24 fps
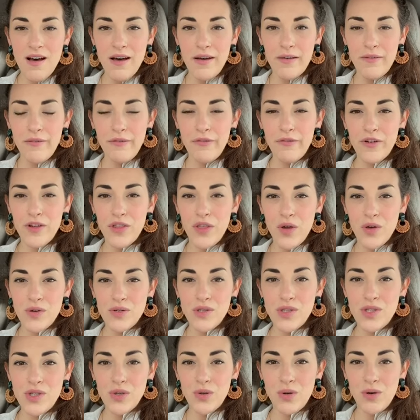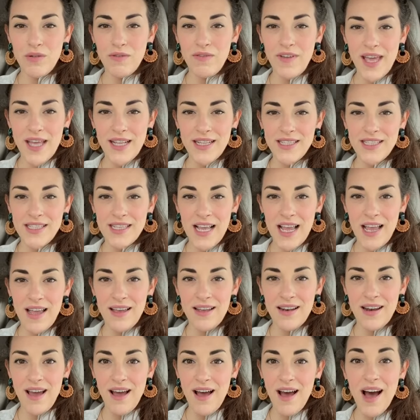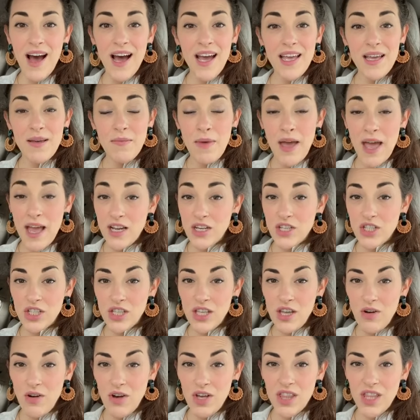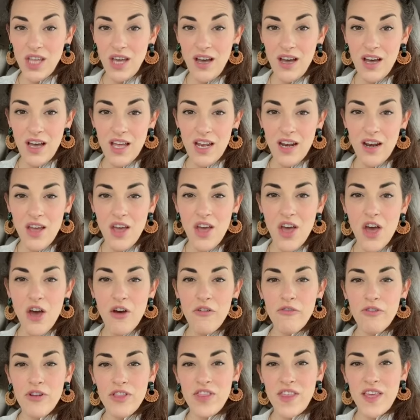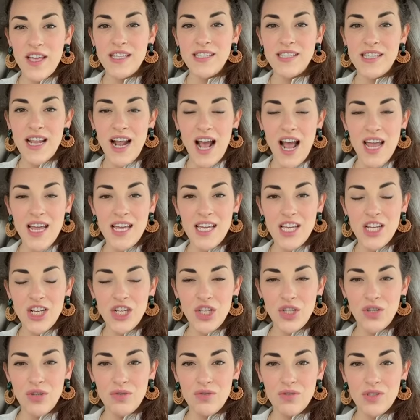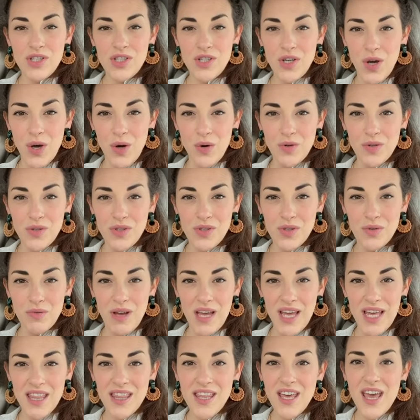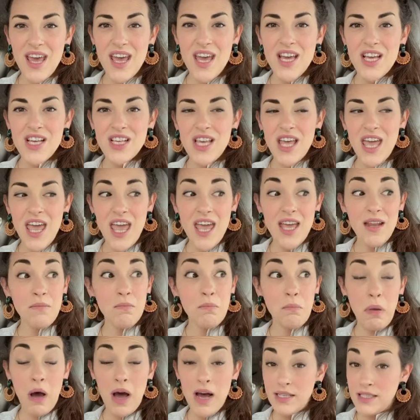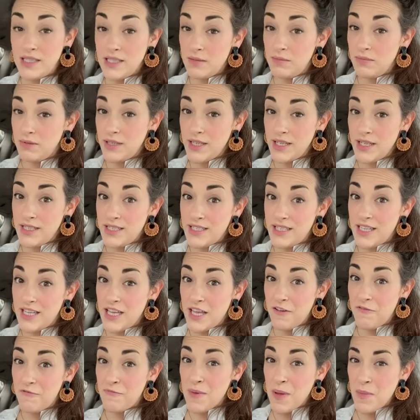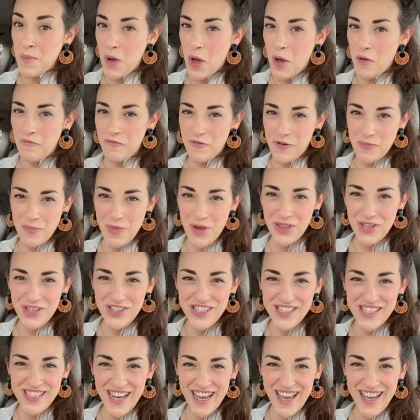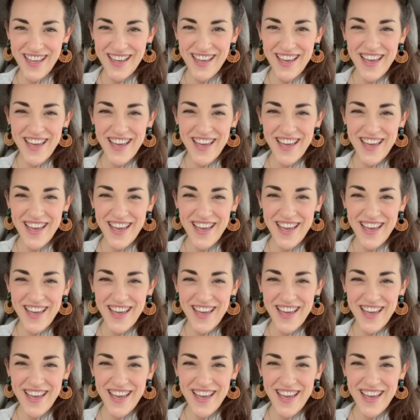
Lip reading: for those two events, and I am actually on the hunt for things that I can use to host with and possibly to give my mom for Mother's Day.